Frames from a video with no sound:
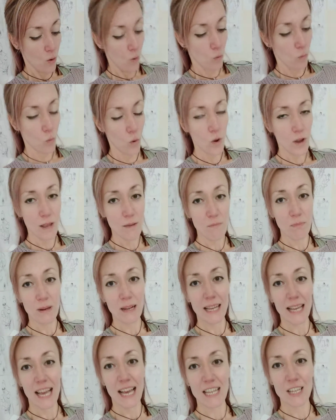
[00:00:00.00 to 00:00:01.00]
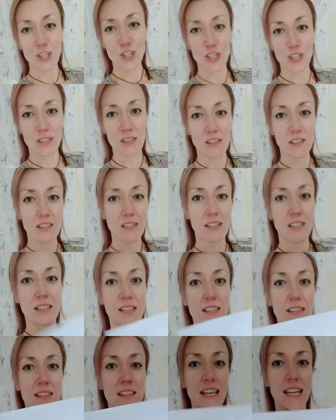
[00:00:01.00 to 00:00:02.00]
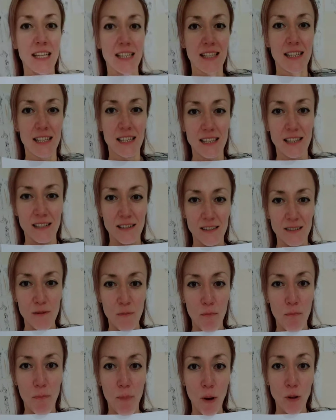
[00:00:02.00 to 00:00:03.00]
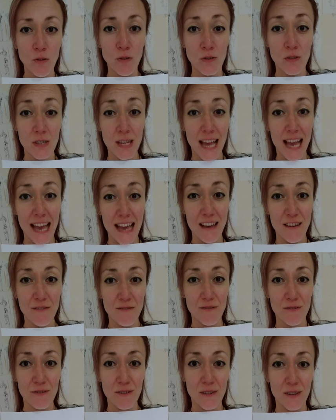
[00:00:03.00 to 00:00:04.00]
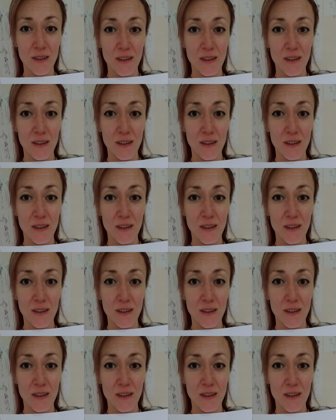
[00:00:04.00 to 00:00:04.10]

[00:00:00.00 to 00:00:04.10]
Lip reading: What implications does this bond have